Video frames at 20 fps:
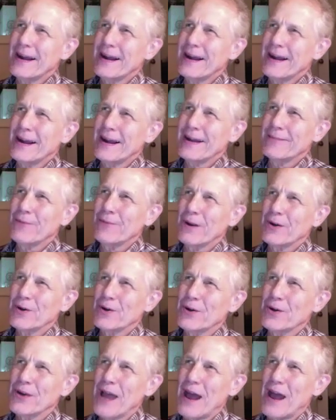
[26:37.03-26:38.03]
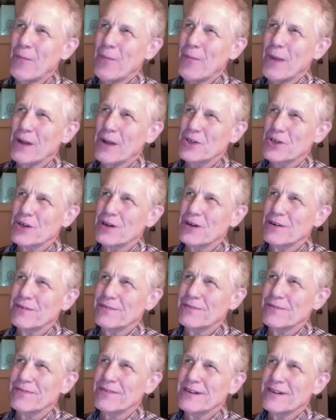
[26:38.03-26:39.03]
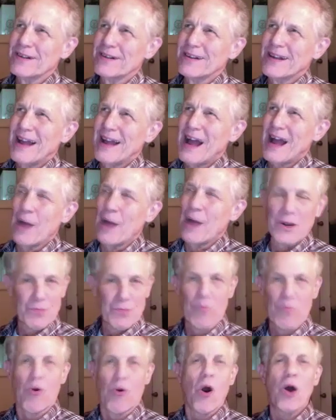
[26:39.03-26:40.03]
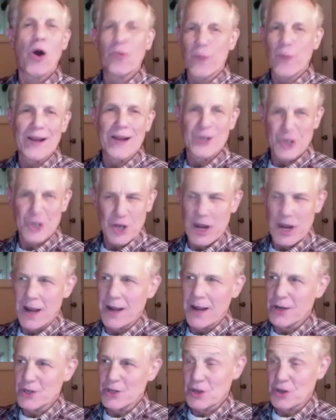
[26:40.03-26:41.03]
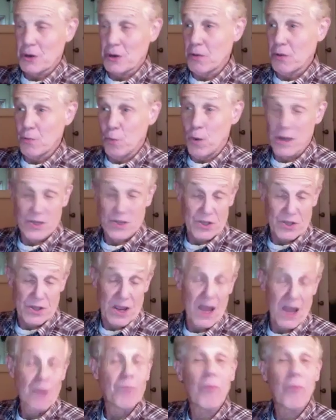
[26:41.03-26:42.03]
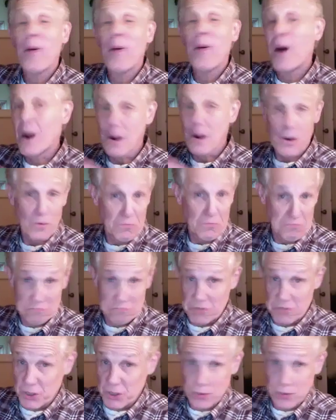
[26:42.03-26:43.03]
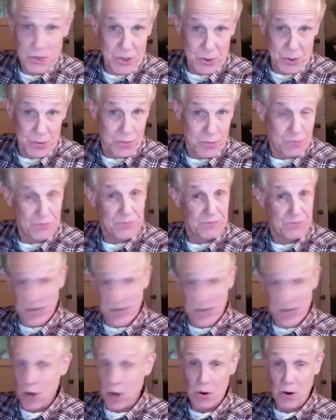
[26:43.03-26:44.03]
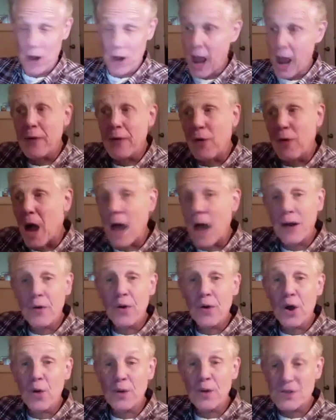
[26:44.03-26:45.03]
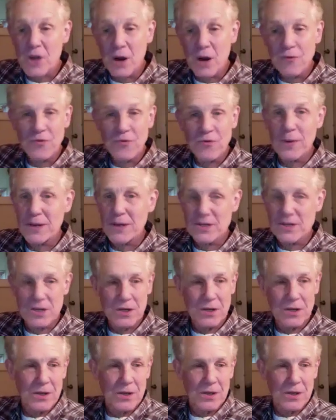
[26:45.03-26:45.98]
I wondered how much Broadway changed was in part due to terror. I don't know. It's hard for me to